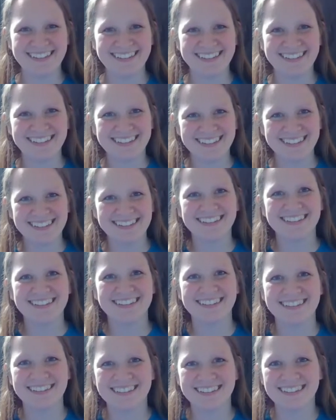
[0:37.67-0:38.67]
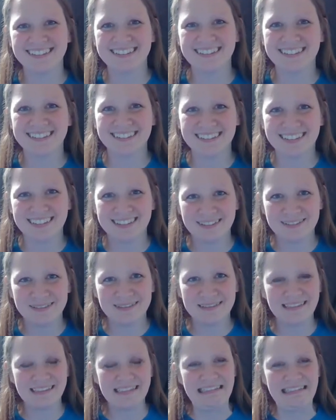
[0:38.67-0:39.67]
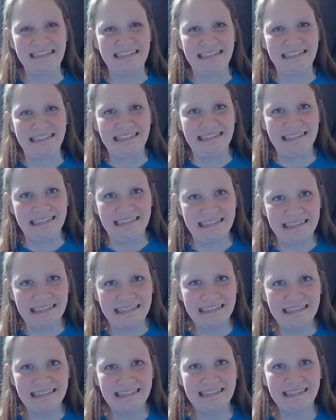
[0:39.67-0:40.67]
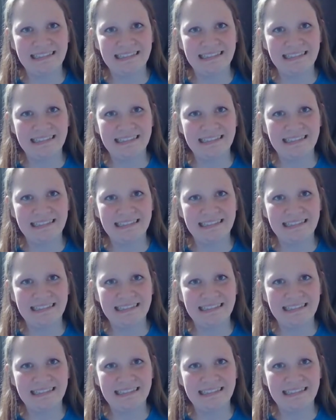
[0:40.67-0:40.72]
No words are spoken by the person on screen.